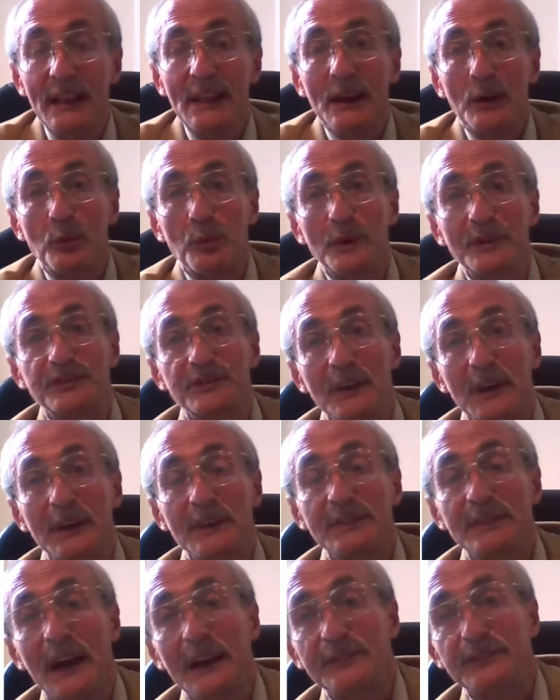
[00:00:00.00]
which in
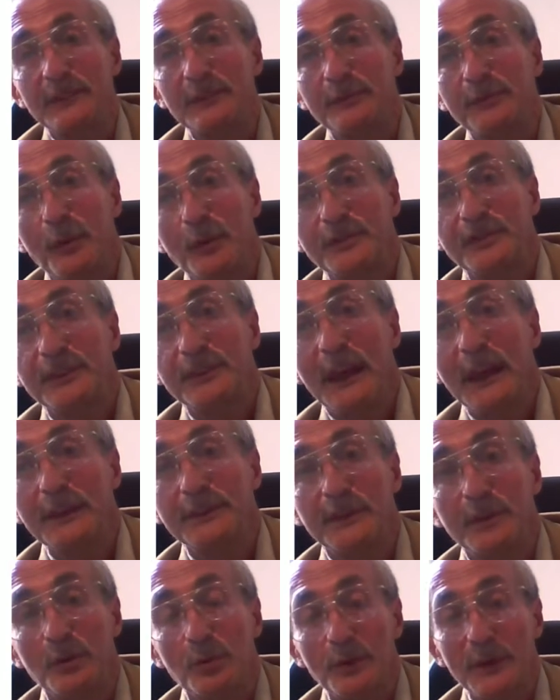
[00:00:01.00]

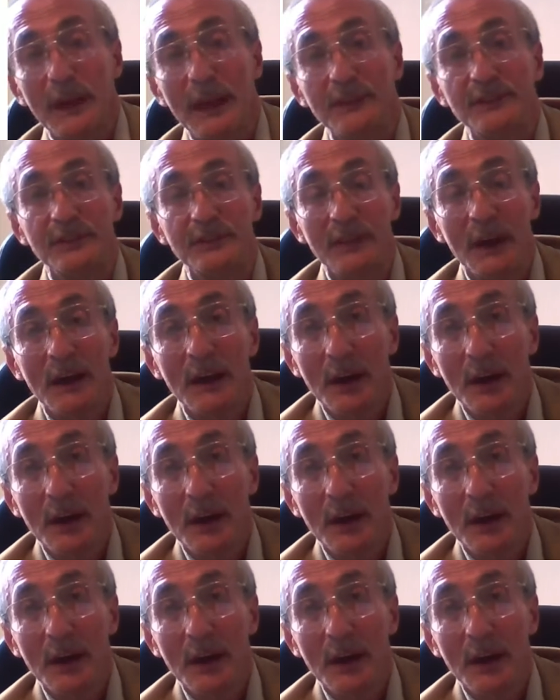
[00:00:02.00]
1948 created